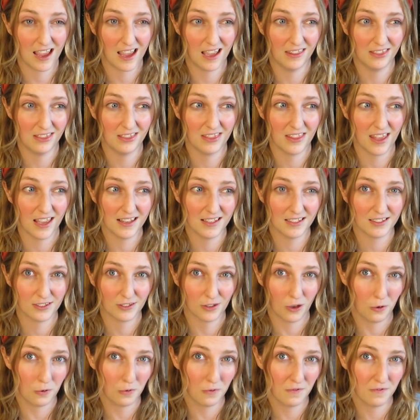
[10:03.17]
and they
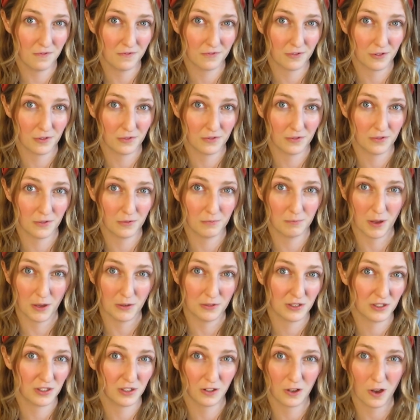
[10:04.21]
solve
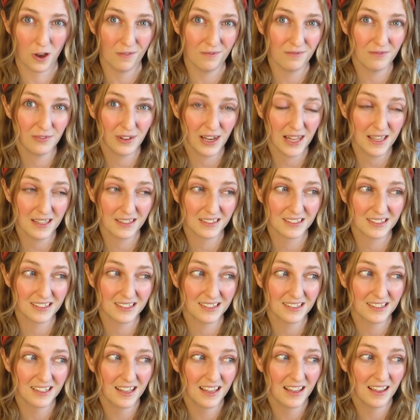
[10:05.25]
most of the
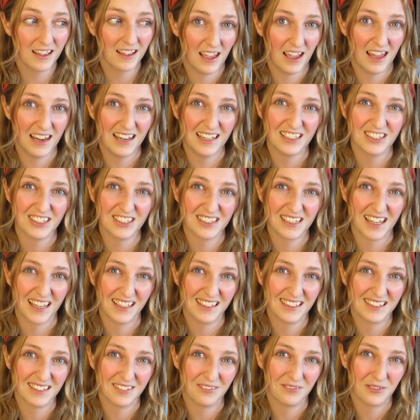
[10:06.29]
conflicts. And it just
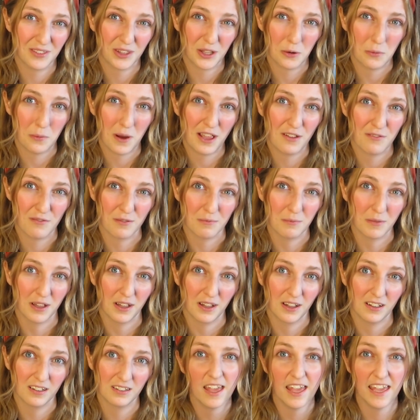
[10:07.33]
takes something away from
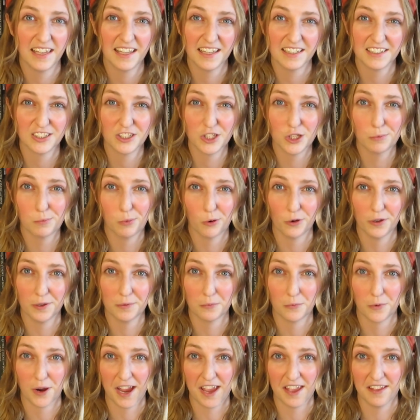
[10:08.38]
her. It gets to the
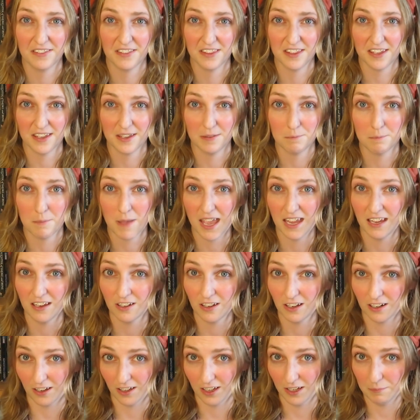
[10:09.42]
point where the main
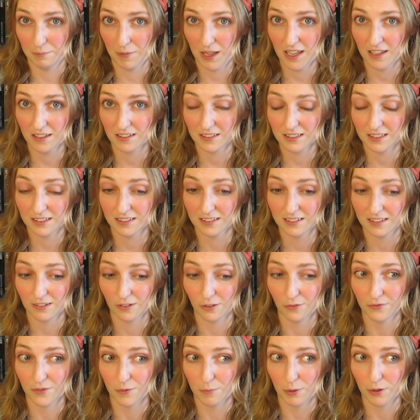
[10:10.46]
climax
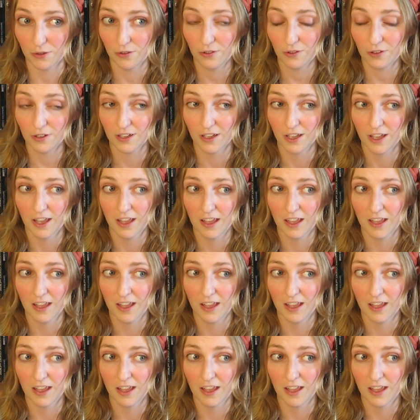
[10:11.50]
of the book,